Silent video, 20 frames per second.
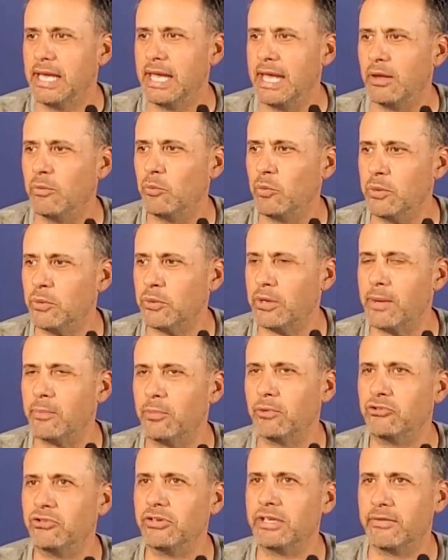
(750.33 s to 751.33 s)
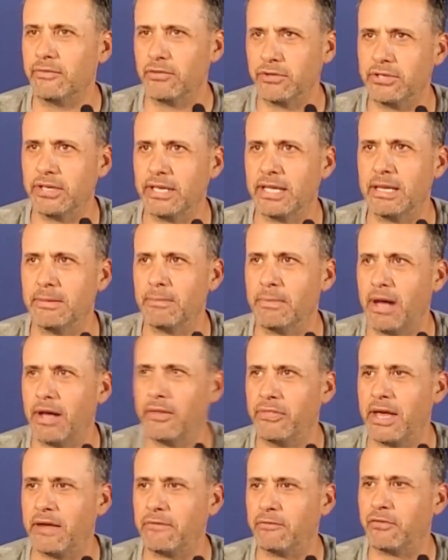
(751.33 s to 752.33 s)
And we were able to give it to him
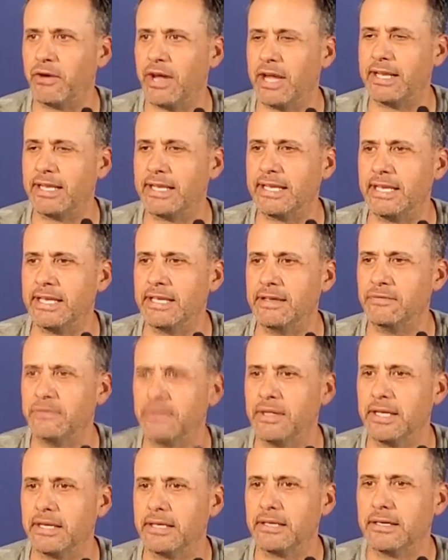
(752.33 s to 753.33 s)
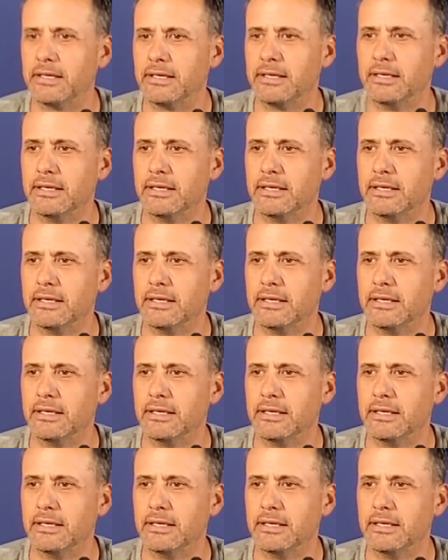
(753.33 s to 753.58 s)
on that Friday evening.